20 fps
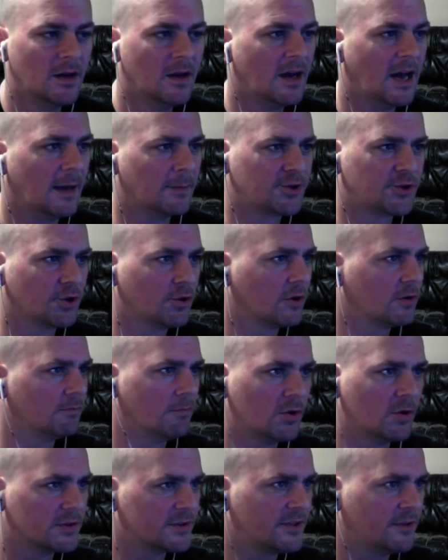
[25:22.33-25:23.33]
I'm sure
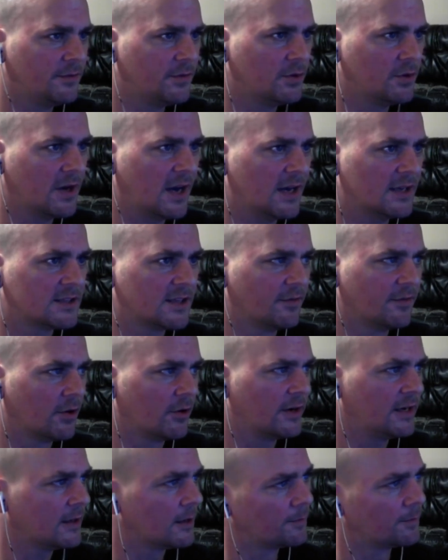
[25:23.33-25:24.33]
most of you guys have
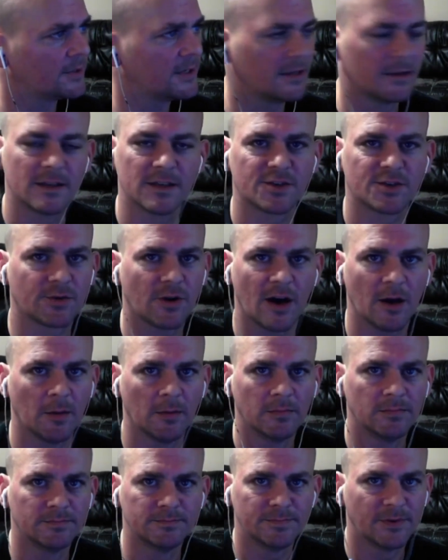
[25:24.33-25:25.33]
already completed this trial
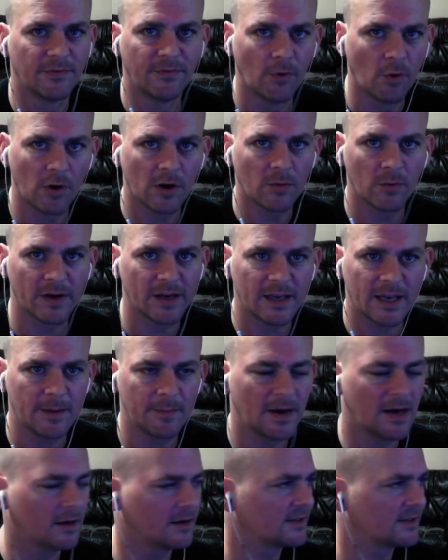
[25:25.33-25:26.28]
before when it came out.